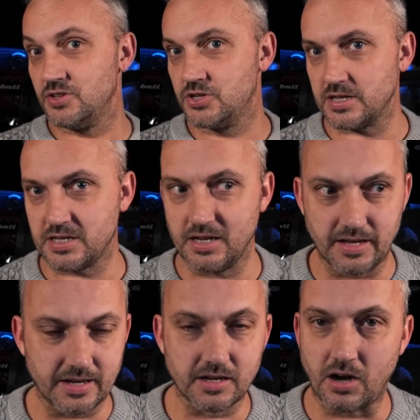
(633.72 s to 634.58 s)
Jesse
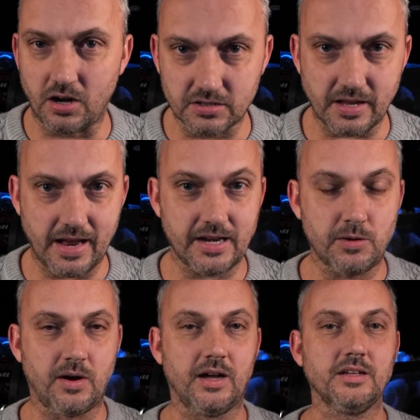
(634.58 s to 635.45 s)
Lingard,
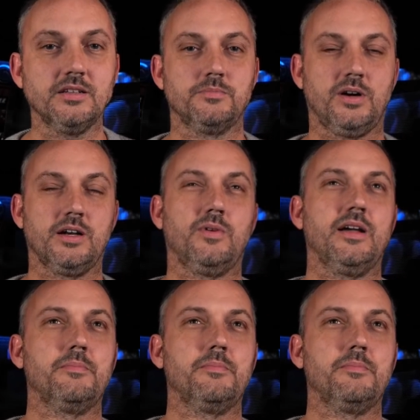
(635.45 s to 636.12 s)
anyone, by the way.